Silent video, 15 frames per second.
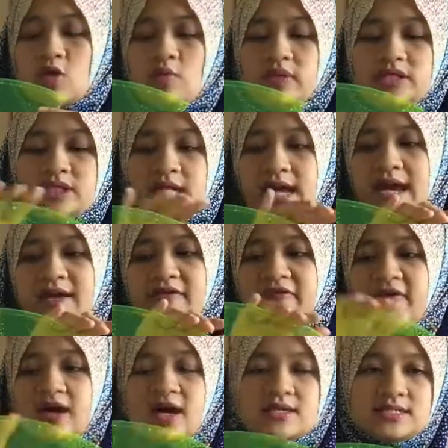which kind
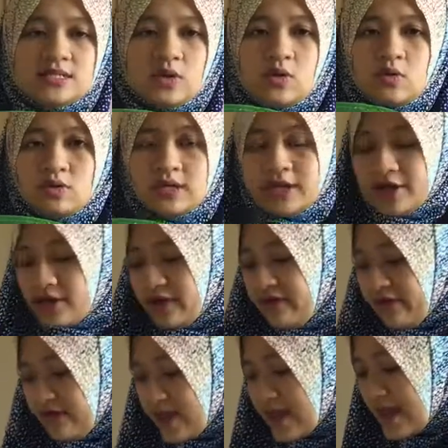of cuts the whole curve